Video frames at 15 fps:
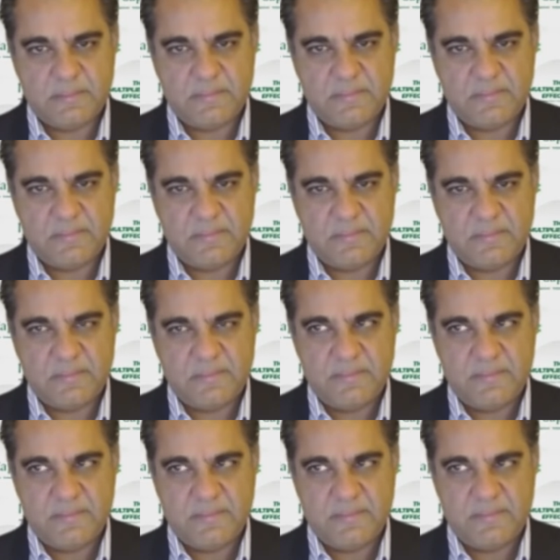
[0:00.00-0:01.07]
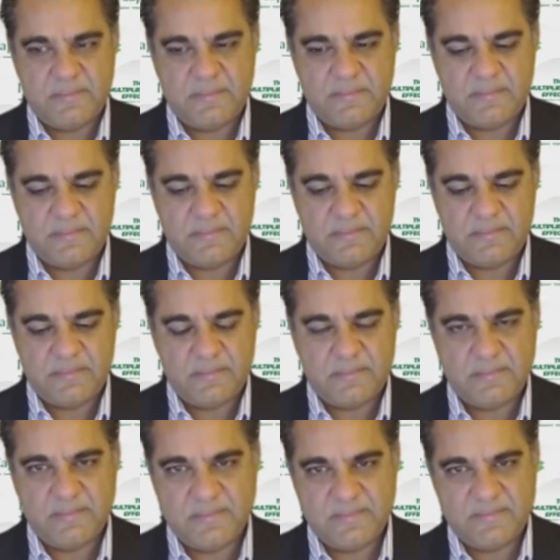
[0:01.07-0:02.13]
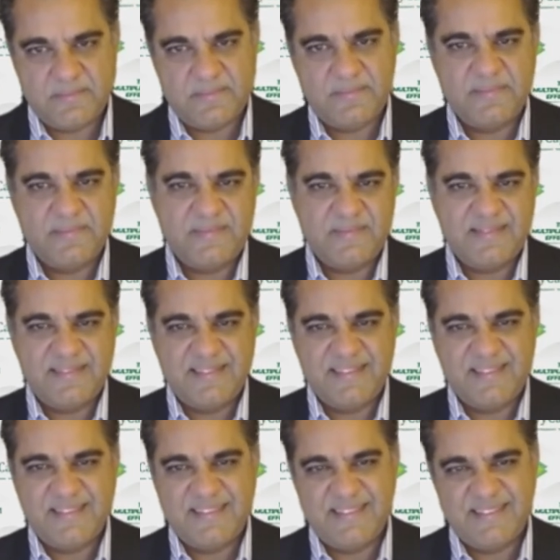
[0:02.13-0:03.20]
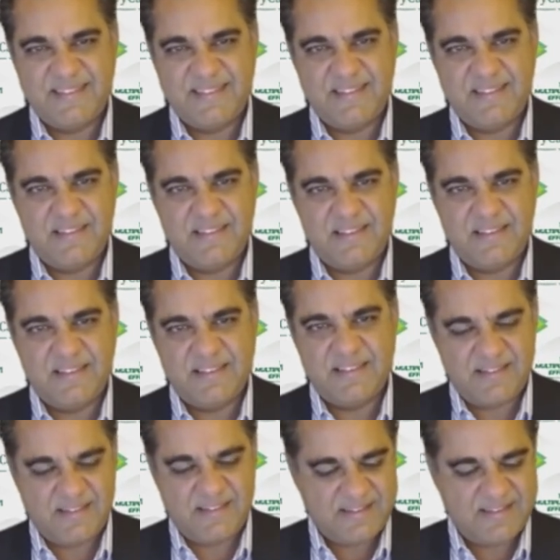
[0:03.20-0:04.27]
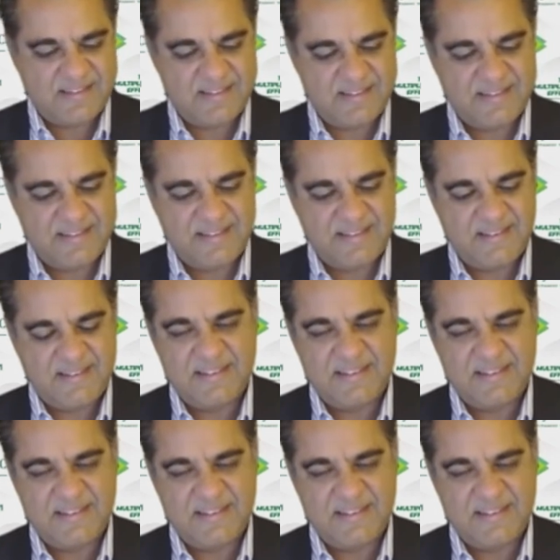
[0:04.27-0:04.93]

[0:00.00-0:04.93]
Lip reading: [no speech]